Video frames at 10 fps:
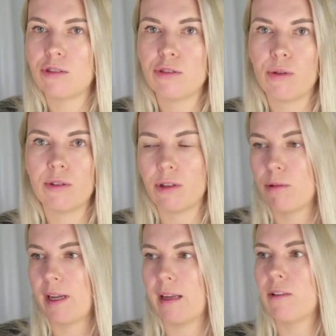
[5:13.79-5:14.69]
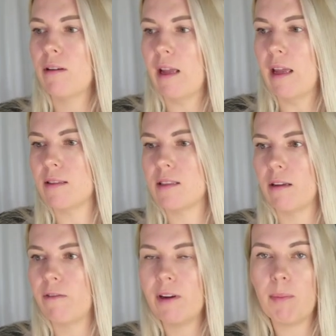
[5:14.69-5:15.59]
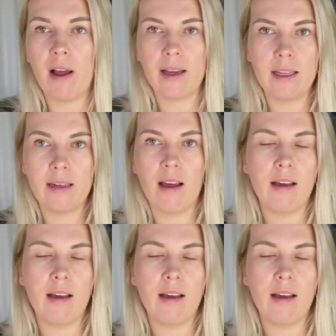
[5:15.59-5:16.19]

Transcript: store or whatever. It's a free plugin.